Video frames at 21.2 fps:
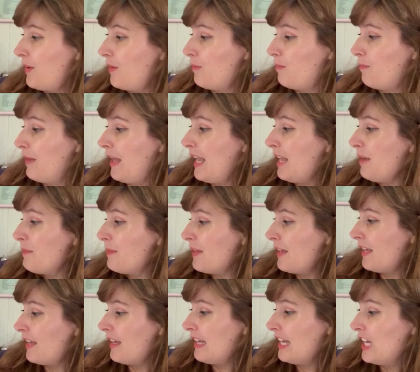
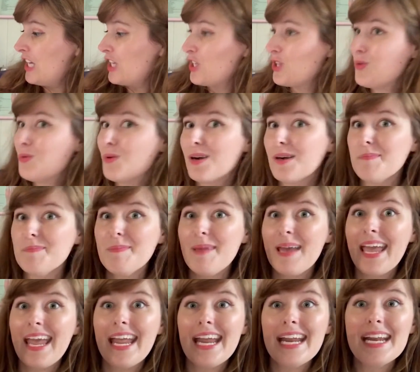Maybe you are
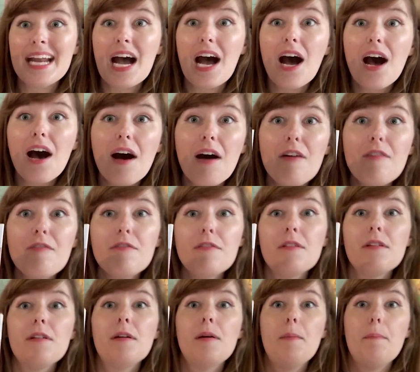made of
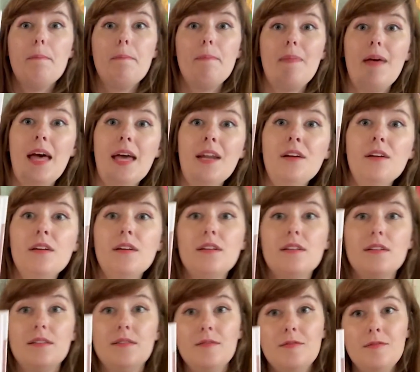
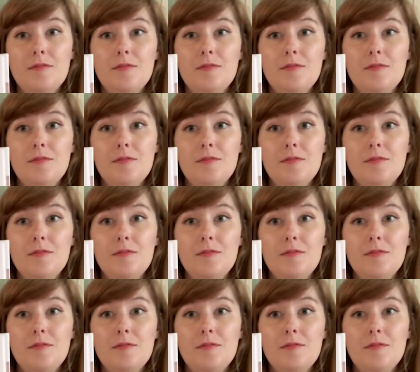metal.